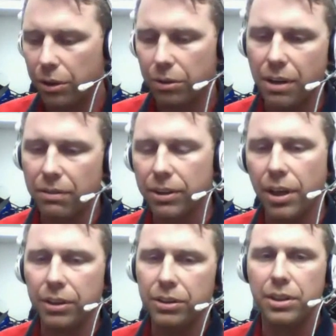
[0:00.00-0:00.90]
old devil
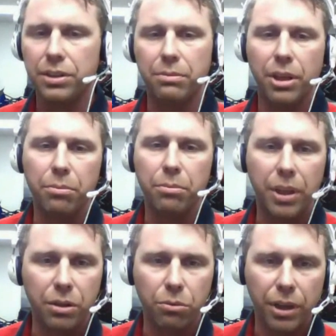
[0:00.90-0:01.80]
dogs need some help
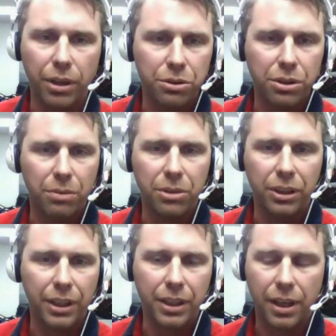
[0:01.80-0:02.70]
making rent or something
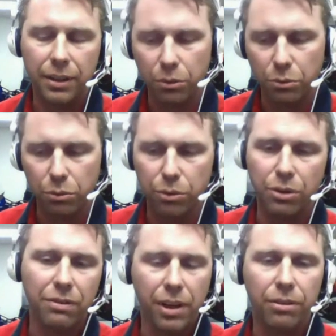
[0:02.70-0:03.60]
like that, and they're a
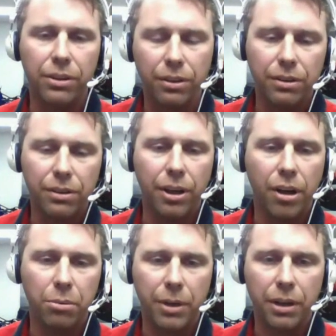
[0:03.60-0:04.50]
wounded veteran, they'll
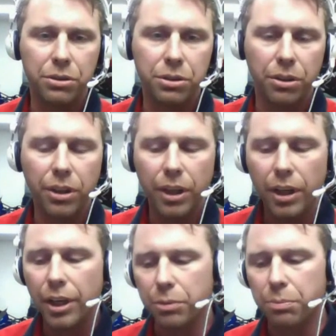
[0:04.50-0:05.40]
help them out. So
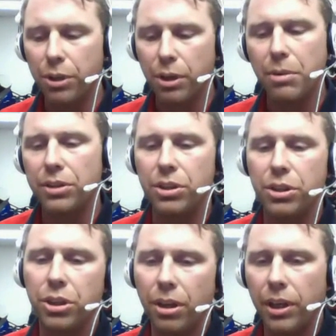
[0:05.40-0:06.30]
it's a pretty amazing
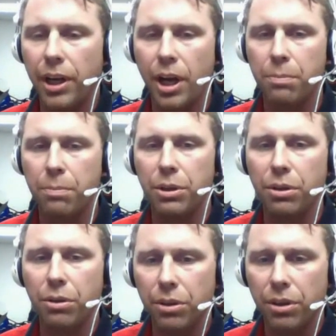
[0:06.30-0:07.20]
charity. I happen to
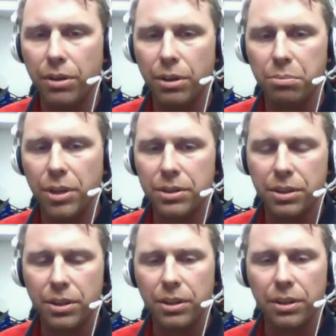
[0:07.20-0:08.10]
know the
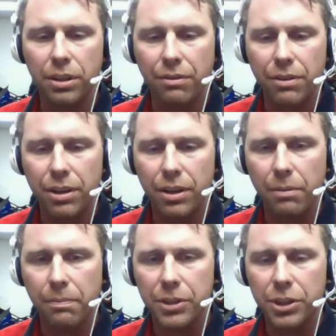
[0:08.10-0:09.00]
president of
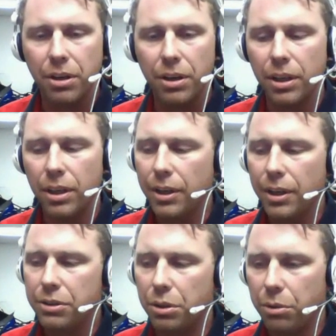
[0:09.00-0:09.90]
the charity,
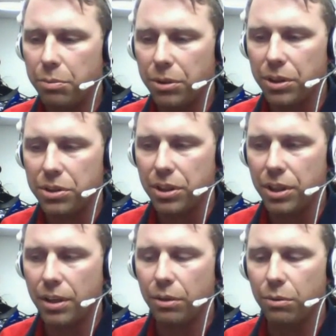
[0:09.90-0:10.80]
so we put this
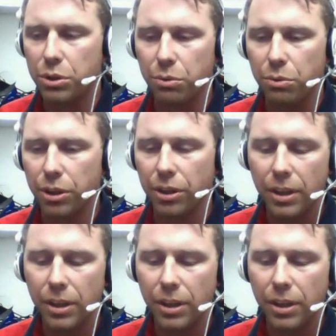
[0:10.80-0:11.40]
together. We're doing